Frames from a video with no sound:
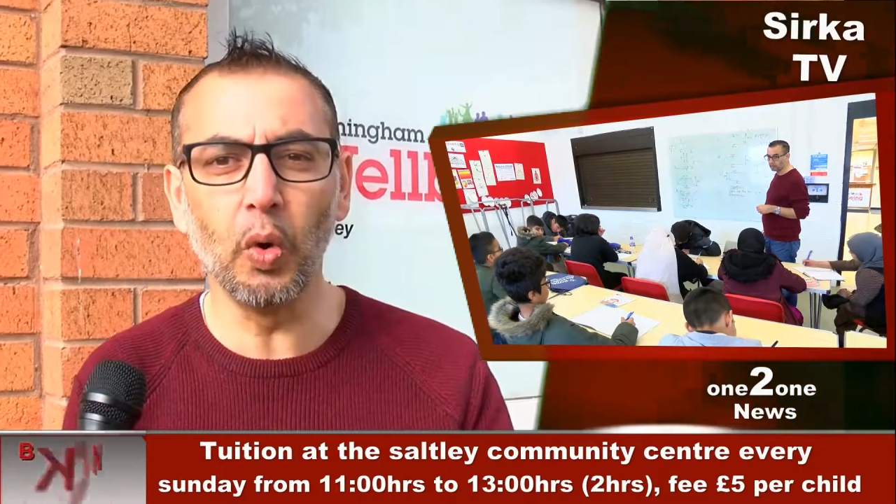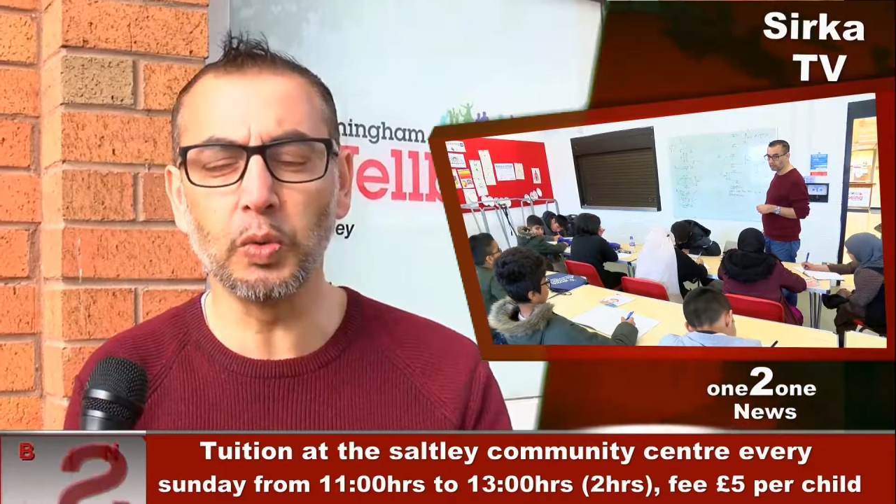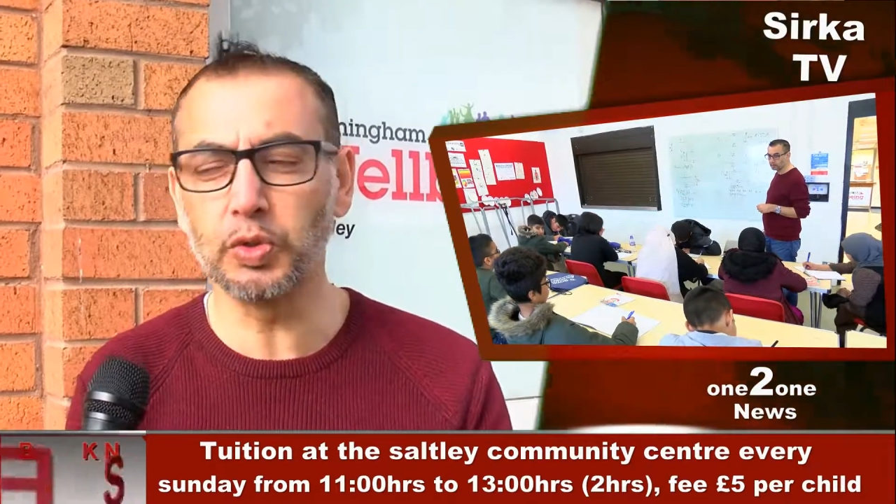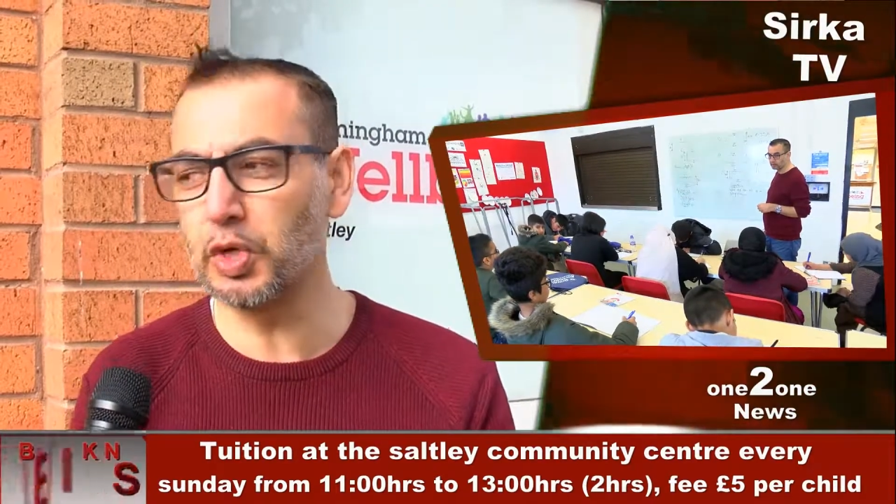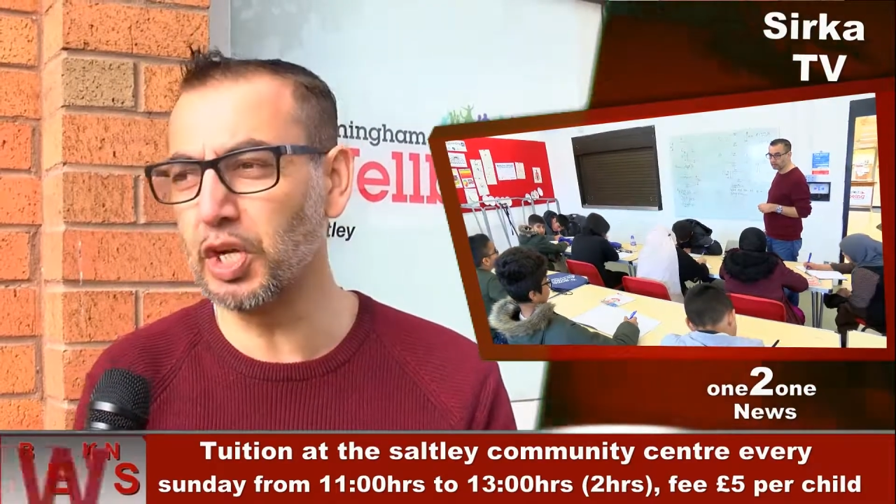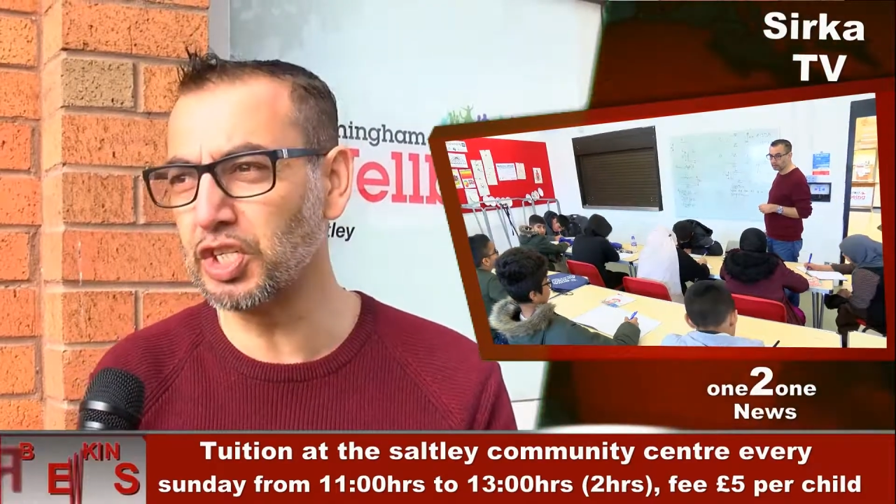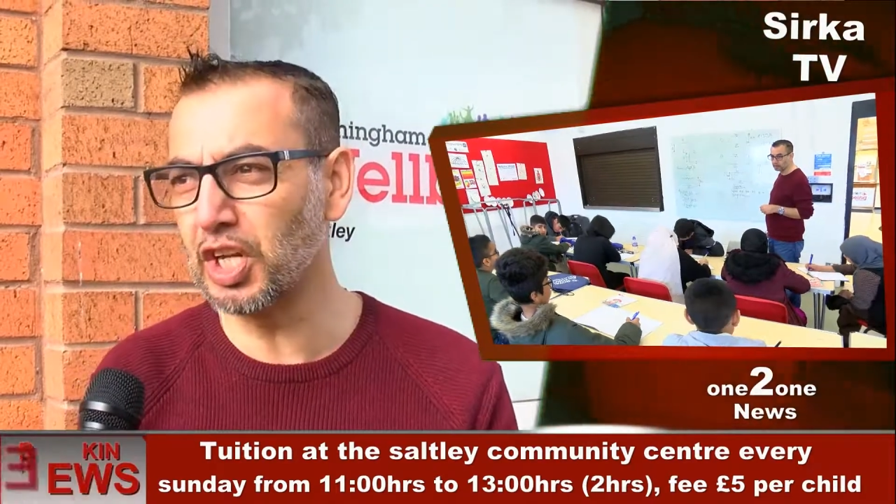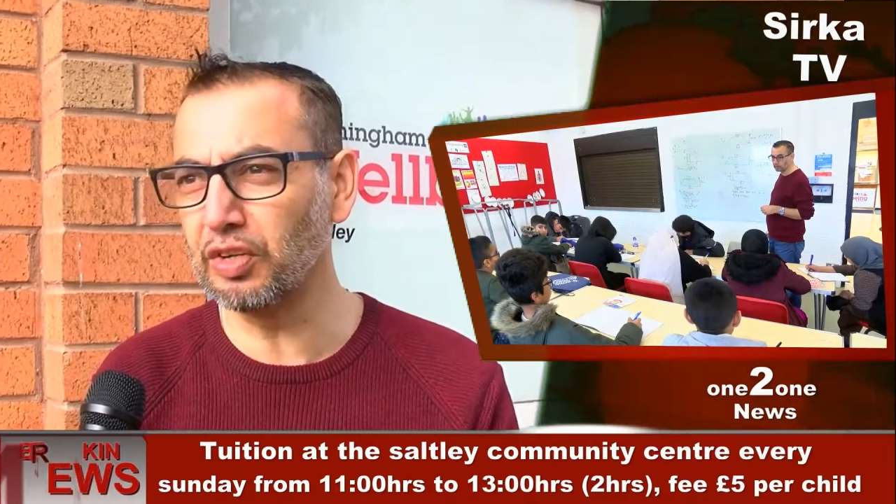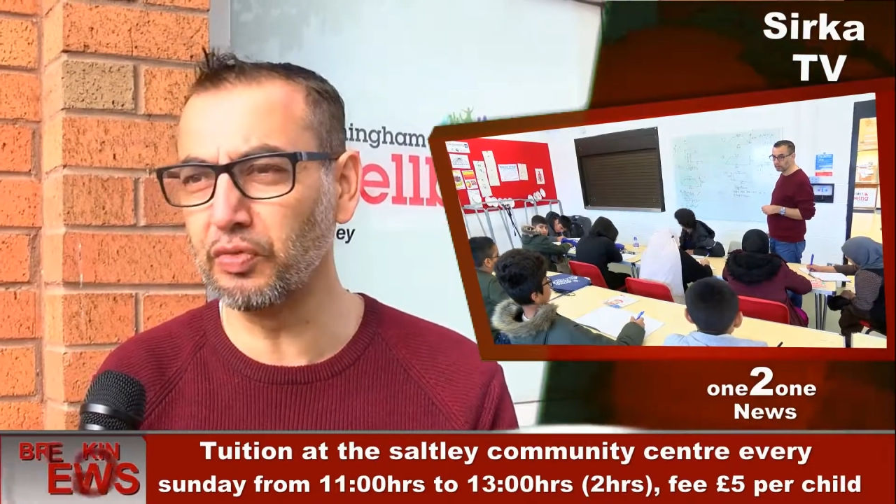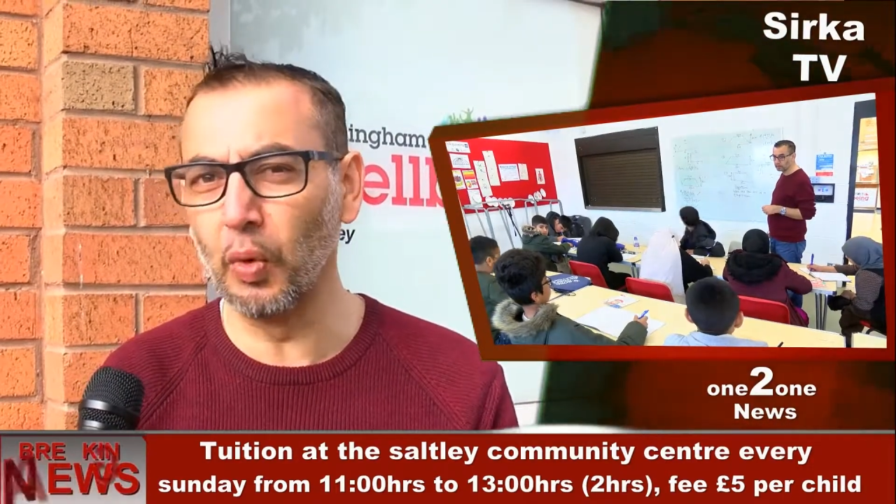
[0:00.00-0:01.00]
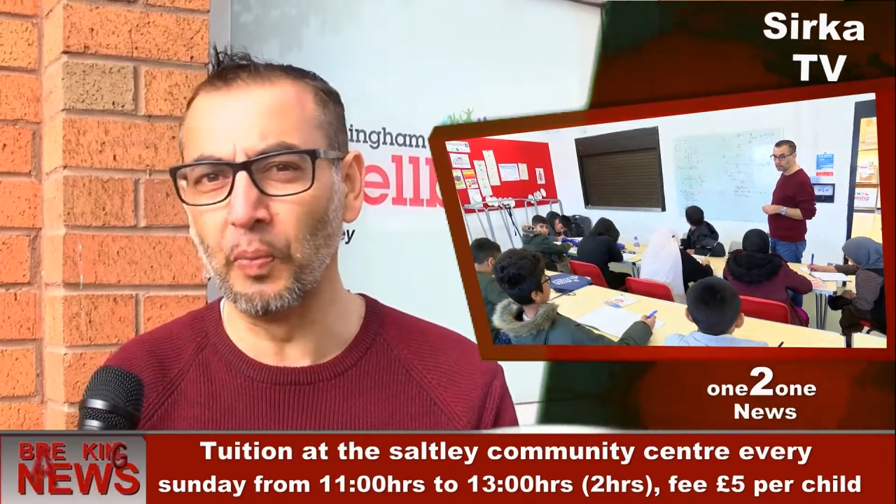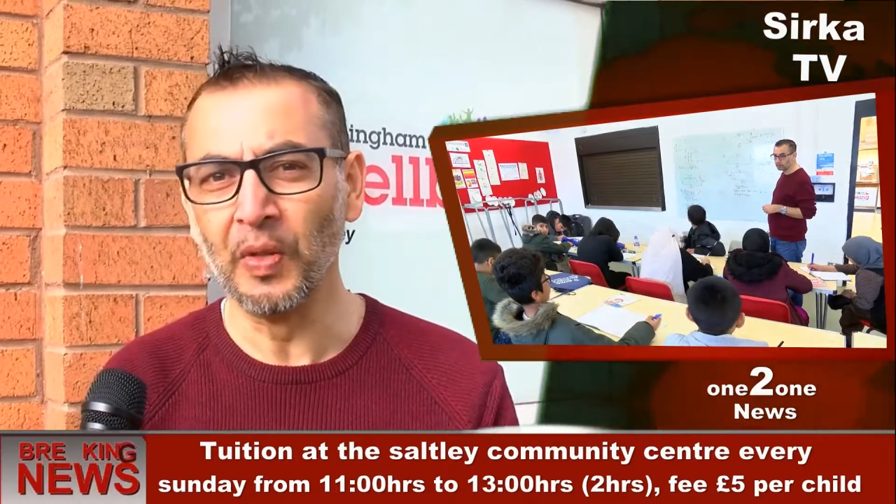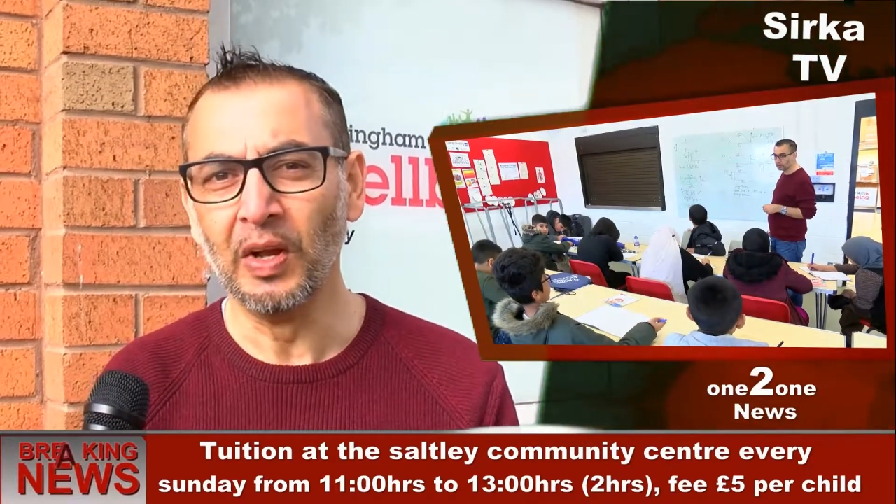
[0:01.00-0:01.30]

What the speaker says: all to key stage 4.